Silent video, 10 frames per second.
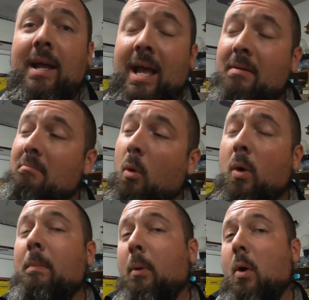and
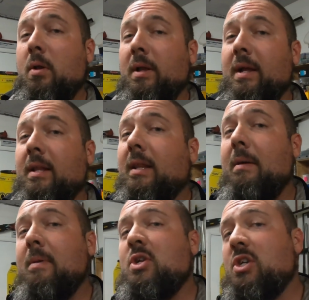more importantly,
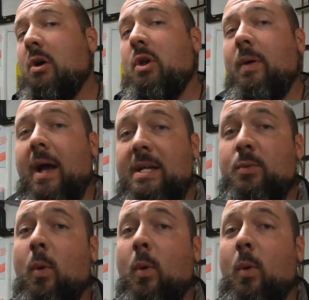let me show you guys